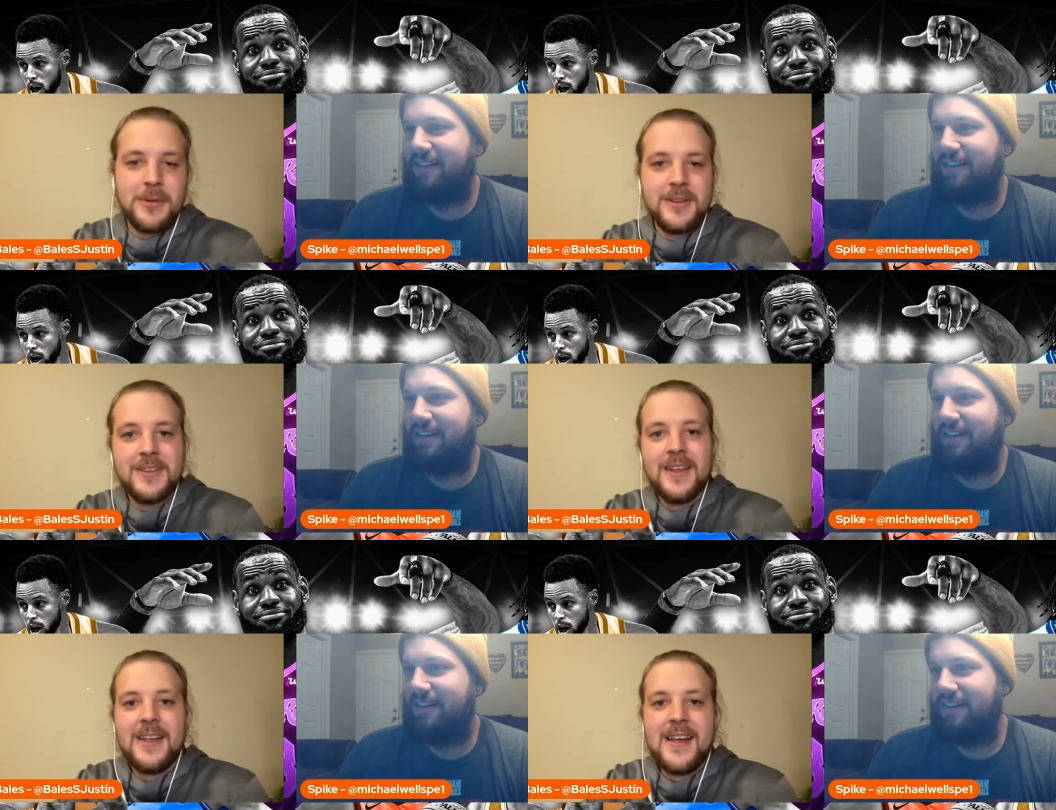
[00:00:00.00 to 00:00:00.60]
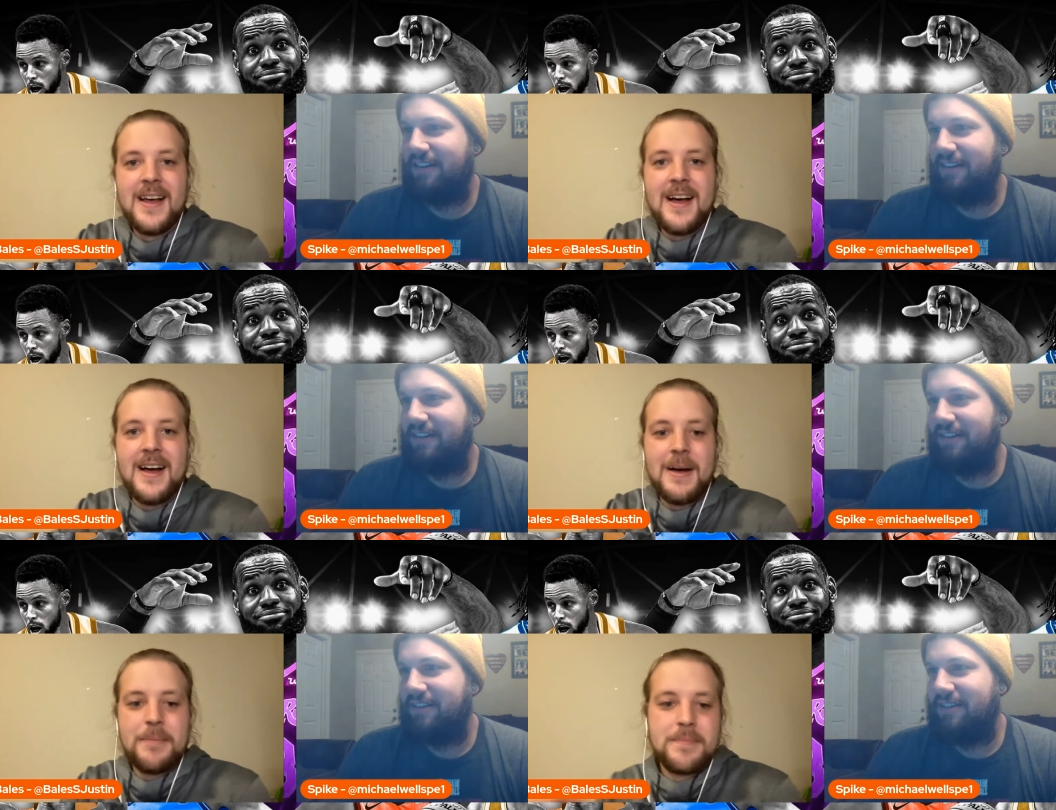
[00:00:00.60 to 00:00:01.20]
Speaker 1: plays.
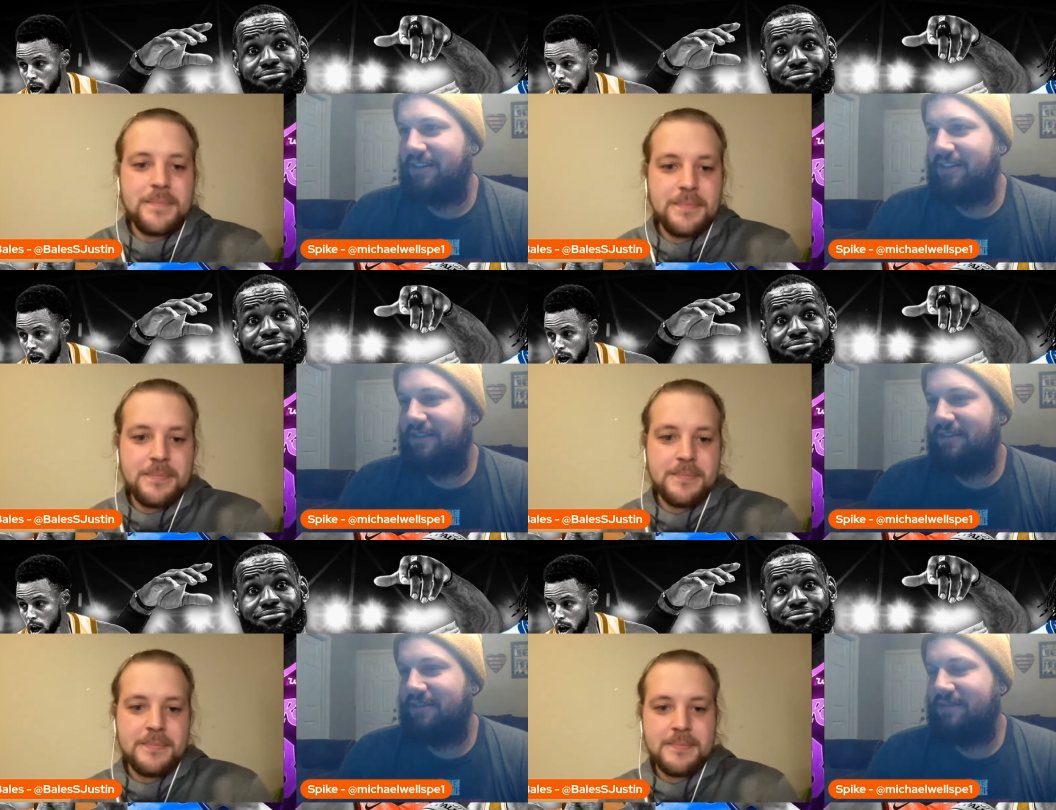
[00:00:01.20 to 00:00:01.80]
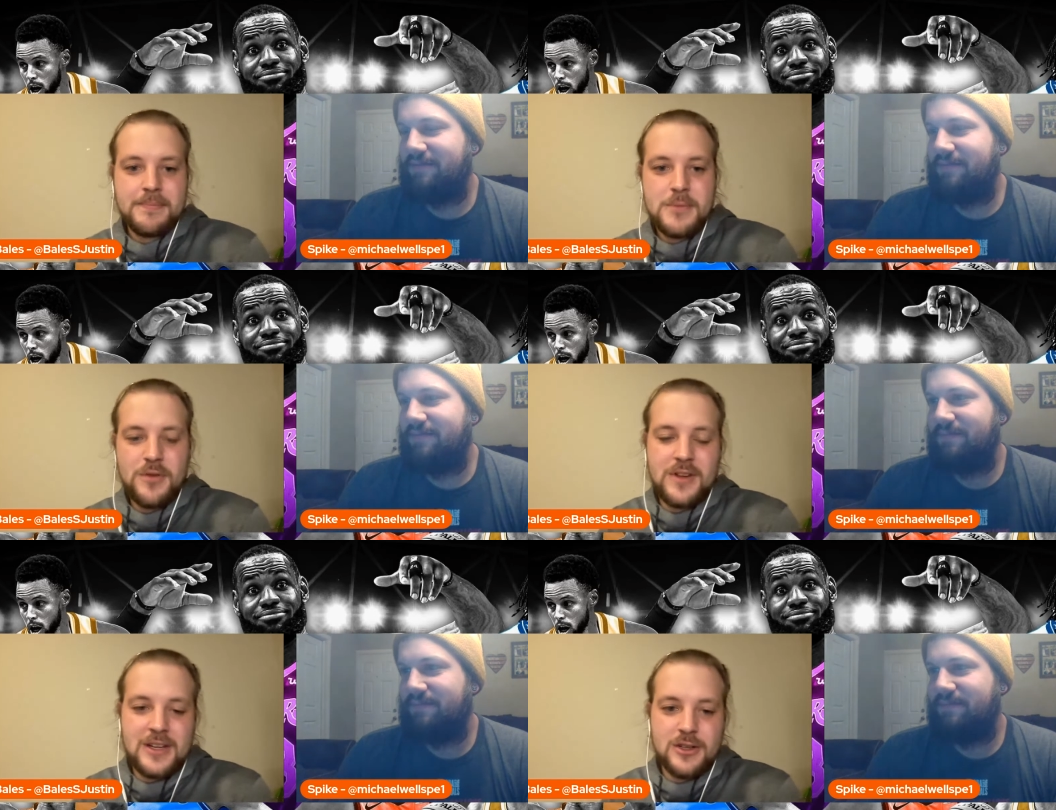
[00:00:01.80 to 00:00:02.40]
Um,
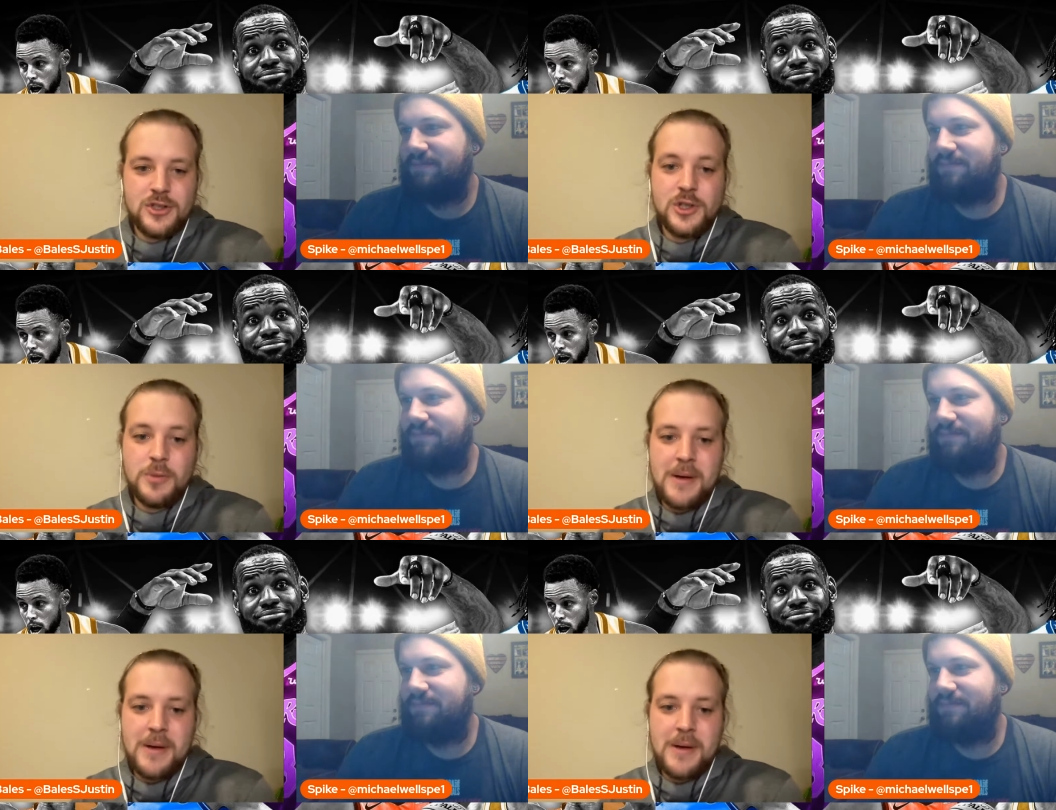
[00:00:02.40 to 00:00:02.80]
Moving to